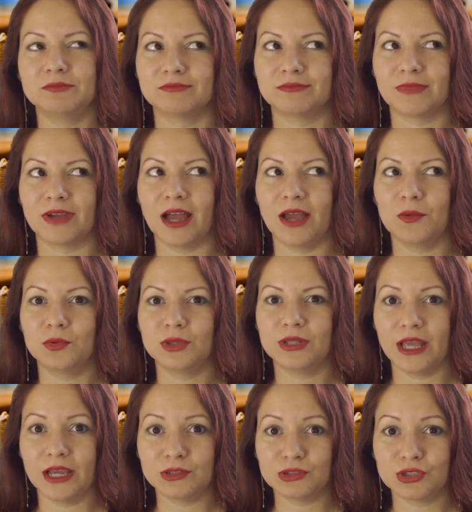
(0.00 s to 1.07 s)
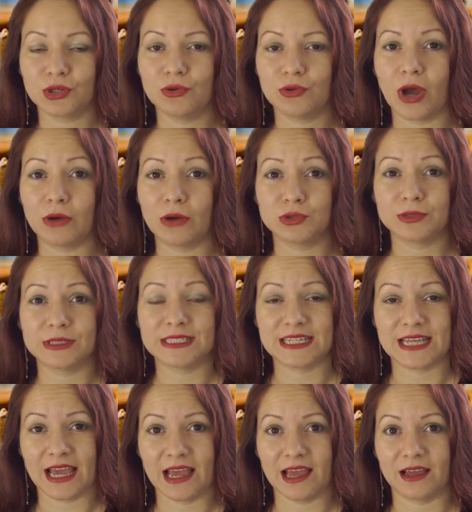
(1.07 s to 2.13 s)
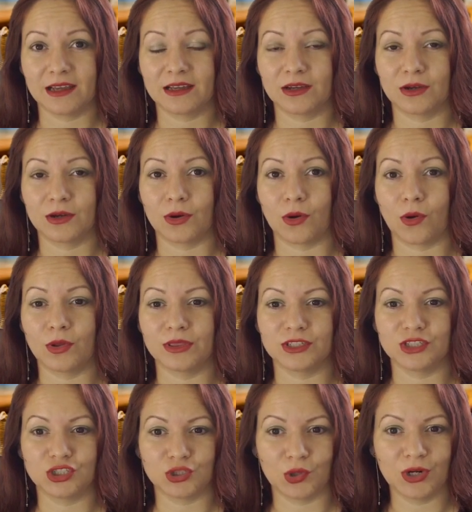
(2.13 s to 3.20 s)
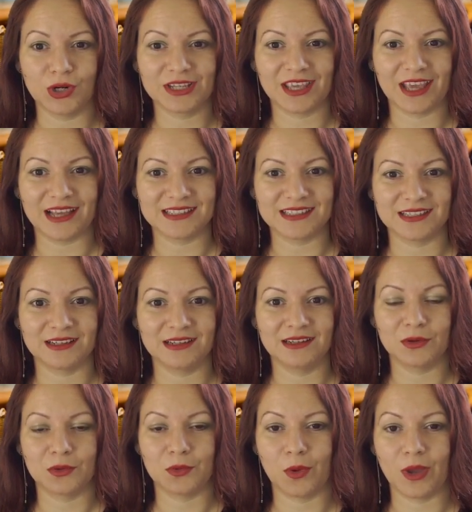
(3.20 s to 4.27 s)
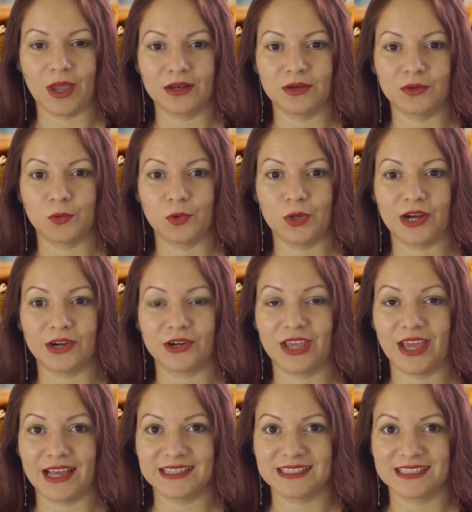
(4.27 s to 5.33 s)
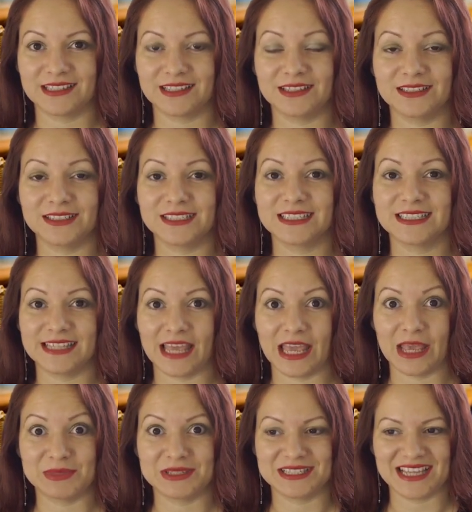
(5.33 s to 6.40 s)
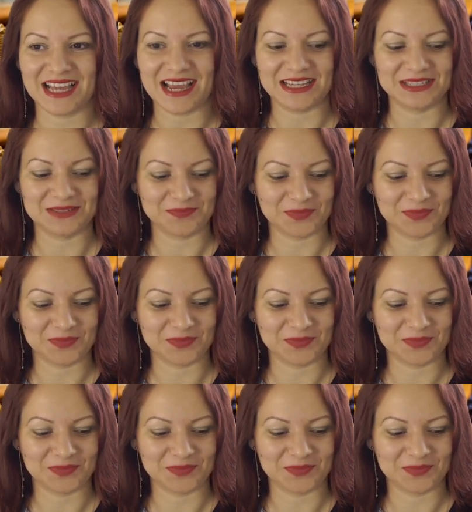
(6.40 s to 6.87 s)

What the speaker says: I would like to show you how to attack on the short castle when we are castled same side.